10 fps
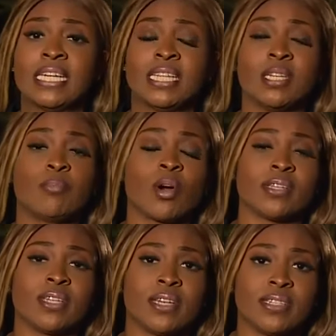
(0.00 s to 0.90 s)
the
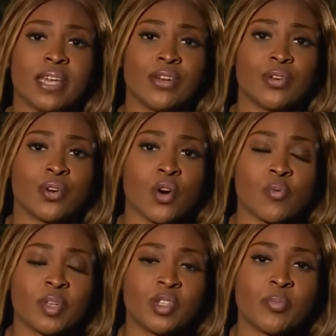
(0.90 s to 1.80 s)
president, Daniel
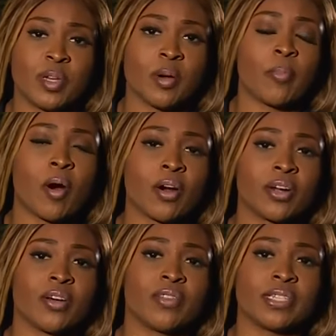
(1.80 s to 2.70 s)
Coleman, to be a part
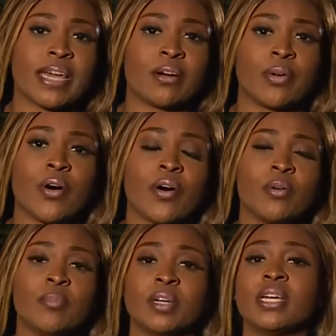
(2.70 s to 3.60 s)
of the town hall,
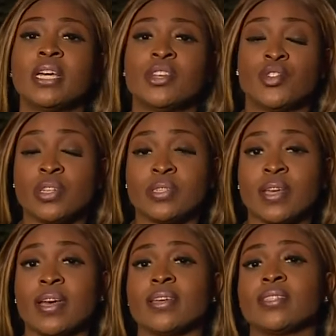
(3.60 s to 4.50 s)
but she
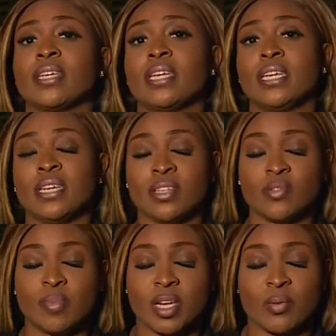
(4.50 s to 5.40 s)
says he
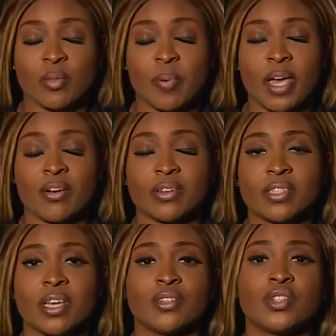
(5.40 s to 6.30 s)
is meeting with
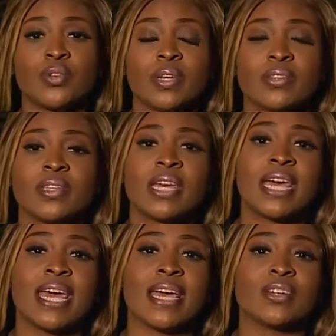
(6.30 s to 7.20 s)
parents and students
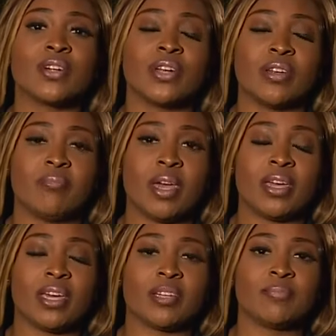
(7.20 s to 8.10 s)
and couldn't
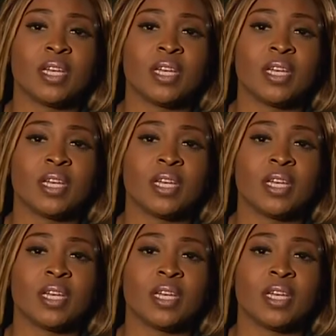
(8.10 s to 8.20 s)
make it.